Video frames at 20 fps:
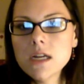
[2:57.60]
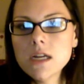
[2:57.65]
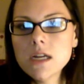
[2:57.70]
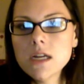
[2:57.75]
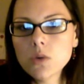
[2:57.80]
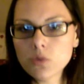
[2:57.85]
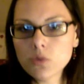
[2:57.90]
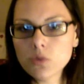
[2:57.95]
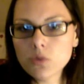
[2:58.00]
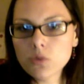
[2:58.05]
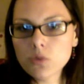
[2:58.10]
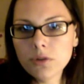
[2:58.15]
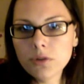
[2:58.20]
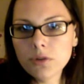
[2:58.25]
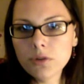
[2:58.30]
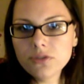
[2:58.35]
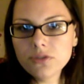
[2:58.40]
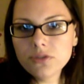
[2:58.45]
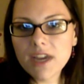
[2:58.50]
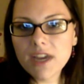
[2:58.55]
was
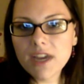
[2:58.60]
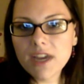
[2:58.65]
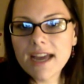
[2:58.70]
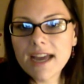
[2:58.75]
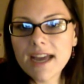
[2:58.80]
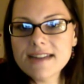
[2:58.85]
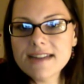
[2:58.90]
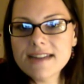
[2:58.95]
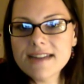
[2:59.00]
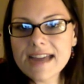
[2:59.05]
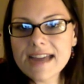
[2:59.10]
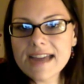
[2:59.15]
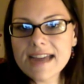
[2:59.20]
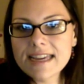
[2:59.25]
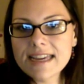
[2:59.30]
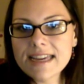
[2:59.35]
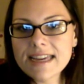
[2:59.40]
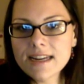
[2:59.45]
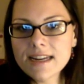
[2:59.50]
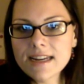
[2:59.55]
removed, and I
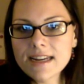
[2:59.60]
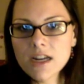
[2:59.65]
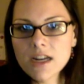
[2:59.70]
can